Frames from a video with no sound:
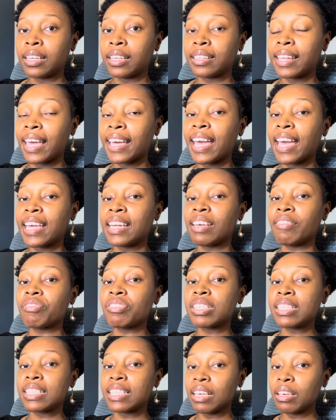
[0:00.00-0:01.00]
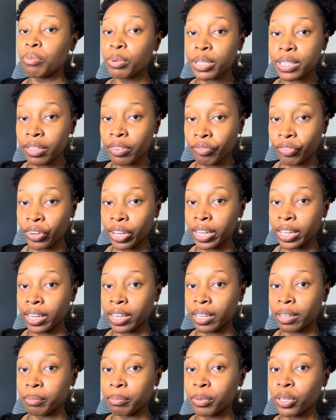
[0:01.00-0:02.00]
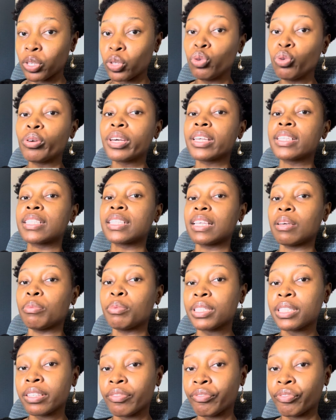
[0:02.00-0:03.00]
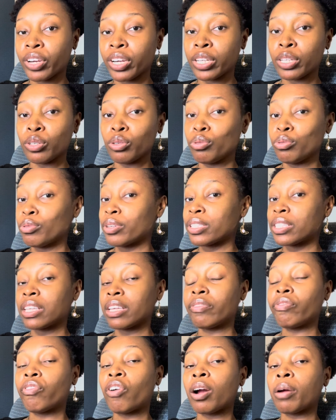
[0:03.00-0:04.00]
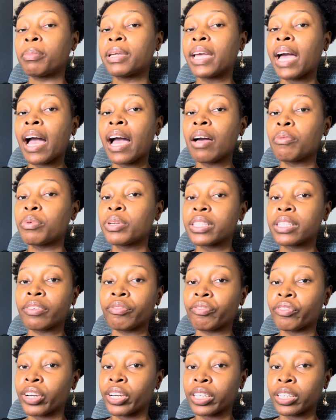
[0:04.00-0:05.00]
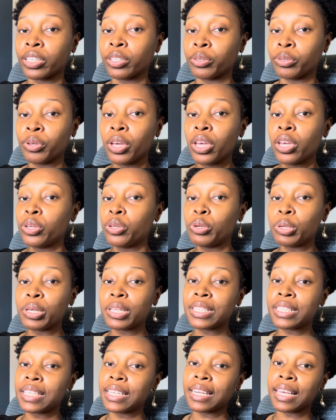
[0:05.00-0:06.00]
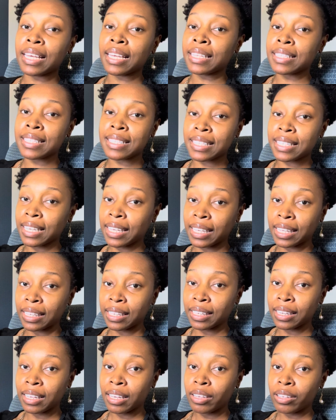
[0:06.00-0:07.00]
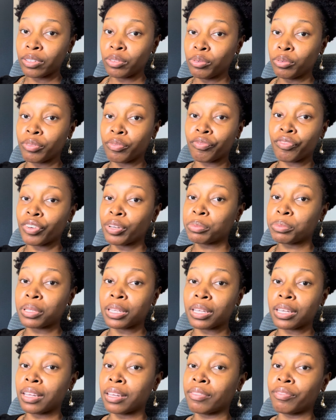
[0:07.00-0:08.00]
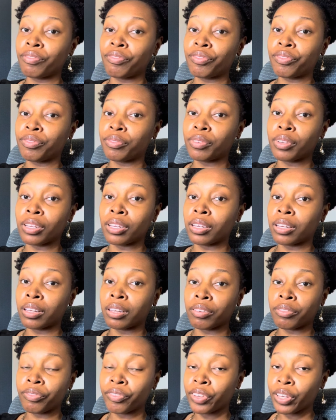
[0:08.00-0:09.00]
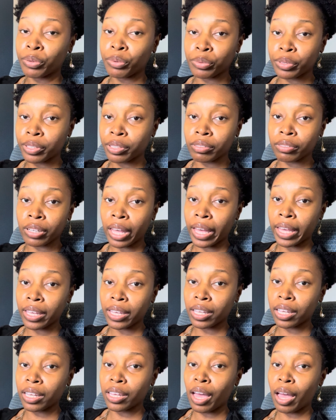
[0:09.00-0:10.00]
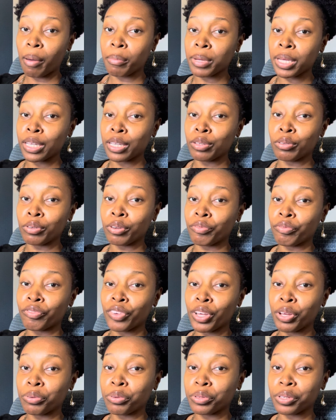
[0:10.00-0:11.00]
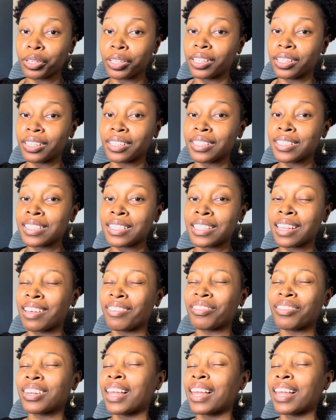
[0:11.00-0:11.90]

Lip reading: They can't even see what's in front of them. You can see what's in front of you. You can see far beyond what's in front of you. You can see the unseen. You done felt the unfelt. You done felt stuff.